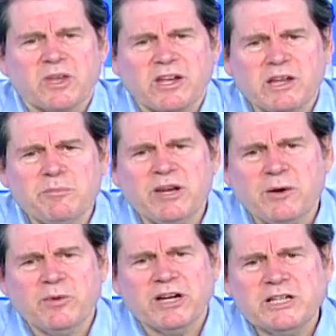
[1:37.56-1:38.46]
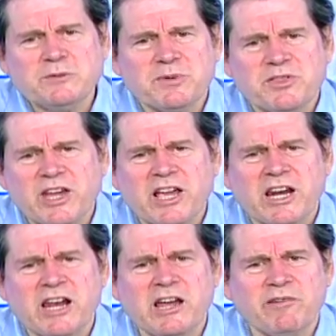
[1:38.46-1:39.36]
in many ways, but they can
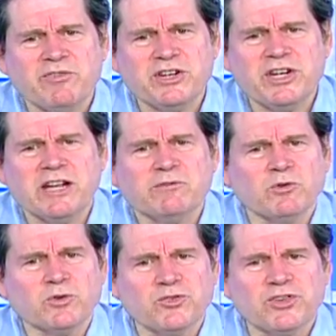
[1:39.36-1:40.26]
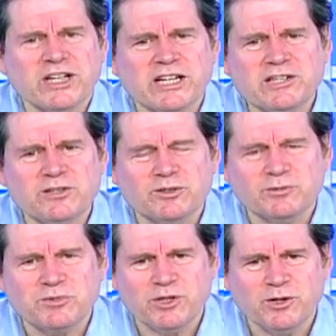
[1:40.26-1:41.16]
have the devil's side to
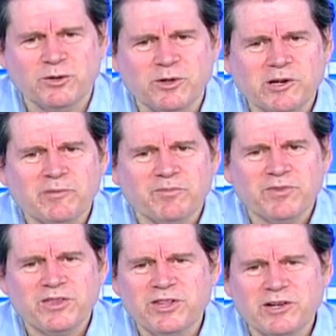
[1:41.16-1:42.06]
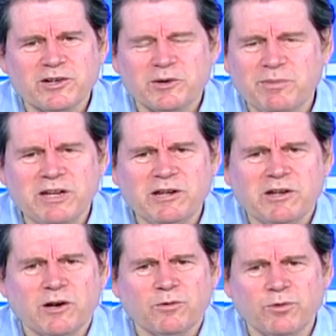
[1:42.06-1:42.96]
them too. There can be
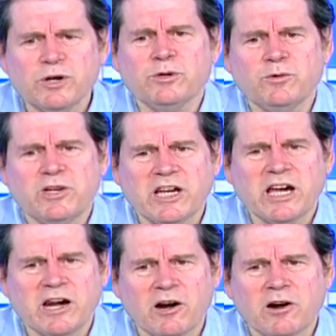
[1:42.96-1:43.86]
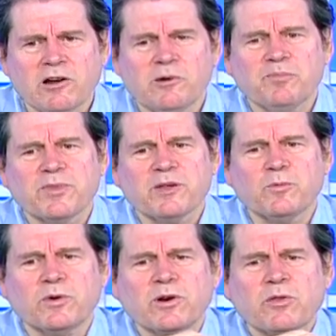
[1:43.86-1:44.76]
rogue cattle.
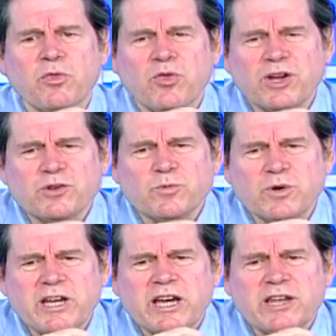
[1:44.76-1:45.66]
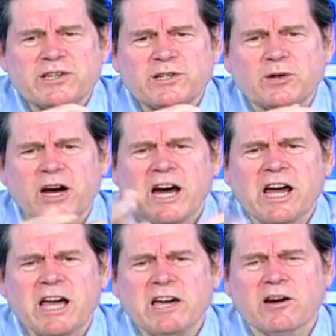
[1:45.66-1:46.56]
One of the things we had to do, I
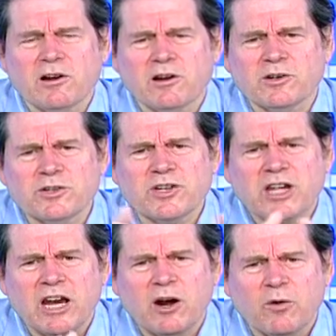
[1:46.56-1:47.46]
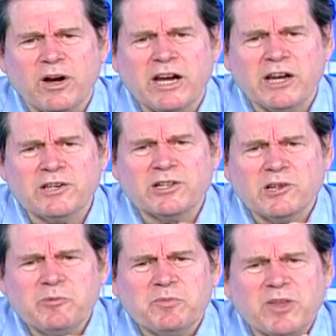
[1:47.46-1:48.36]
had a large cattle ranch
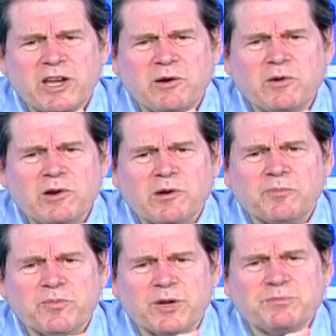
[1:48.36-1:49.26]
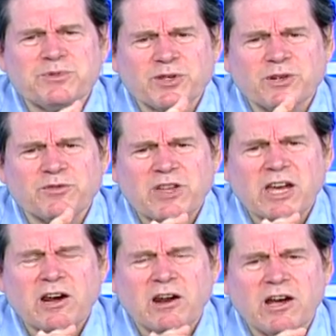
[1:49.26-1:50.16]
and observed
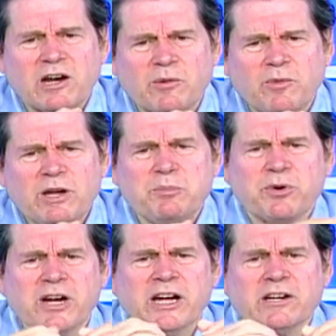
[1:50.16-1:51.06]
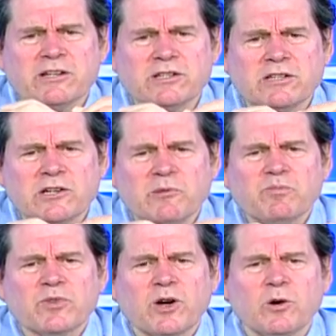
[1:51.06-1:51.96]
cattle a lot, and we practiced
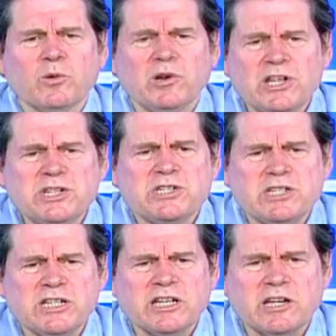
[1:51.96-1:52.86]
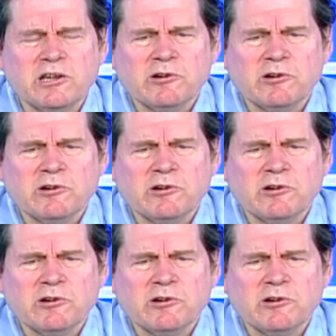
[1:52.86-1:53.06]
holistic